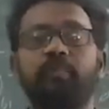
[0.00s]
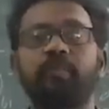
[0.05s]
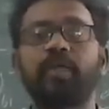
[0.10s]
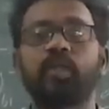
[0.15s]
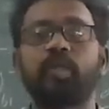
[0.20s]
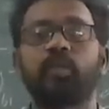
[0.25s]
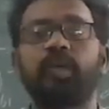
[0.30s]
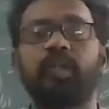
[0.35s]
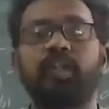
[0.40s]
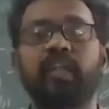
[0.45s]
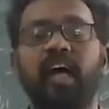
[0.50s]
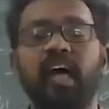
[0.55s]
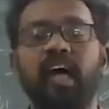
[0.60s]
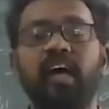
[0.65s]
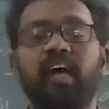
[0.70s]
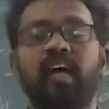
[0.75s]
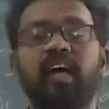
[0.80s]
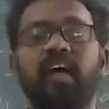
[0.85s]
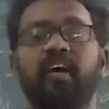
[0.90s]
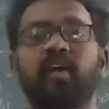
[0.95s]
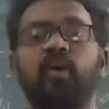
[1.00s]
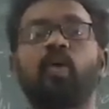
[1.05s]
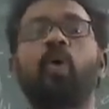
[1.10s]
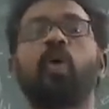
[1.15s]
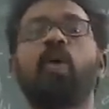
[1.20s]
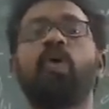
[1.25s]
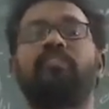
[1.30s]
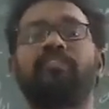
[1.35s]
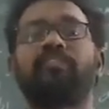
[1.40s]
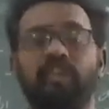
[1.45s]
between the
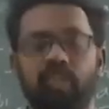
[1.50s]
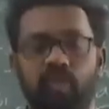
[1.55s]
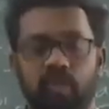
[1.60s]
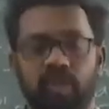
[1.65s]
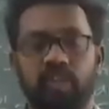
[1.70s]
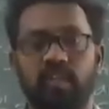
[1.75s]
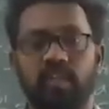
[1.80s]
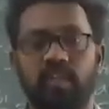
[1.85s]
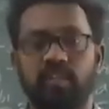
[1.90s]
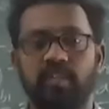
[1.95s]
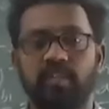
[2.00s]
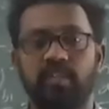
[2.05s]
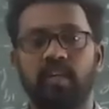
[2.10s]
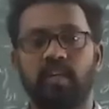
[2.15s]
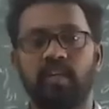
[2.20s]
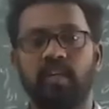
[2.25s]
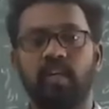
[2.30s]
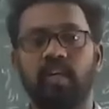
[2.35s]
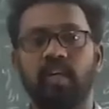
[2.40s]
coefficients.